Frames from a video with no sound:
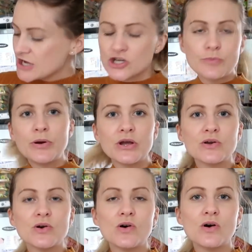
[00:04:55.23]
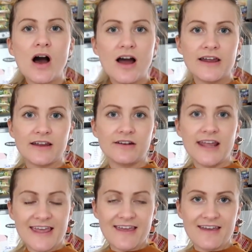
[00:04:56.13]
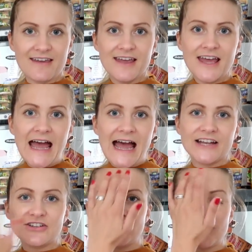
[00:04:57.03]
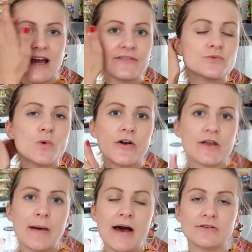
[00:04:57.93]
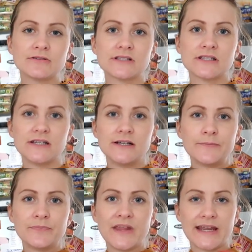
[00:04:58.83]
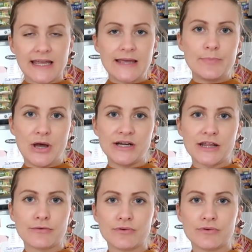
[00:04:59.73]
You can put your iron here and you don't have to worry about like it burning